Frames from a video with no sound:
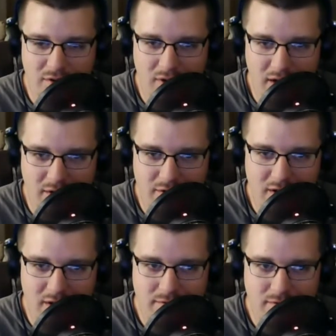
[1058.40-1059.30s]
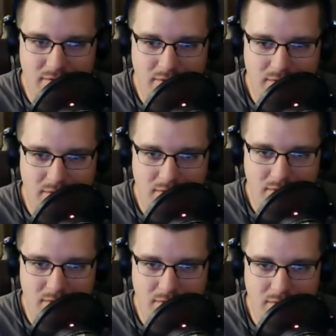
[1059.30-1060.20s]
I could have.
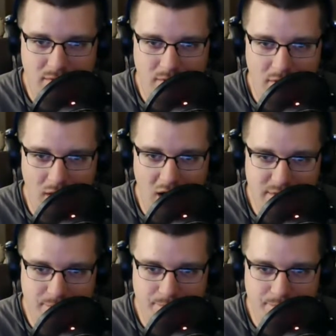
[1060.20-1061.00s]
Awesome.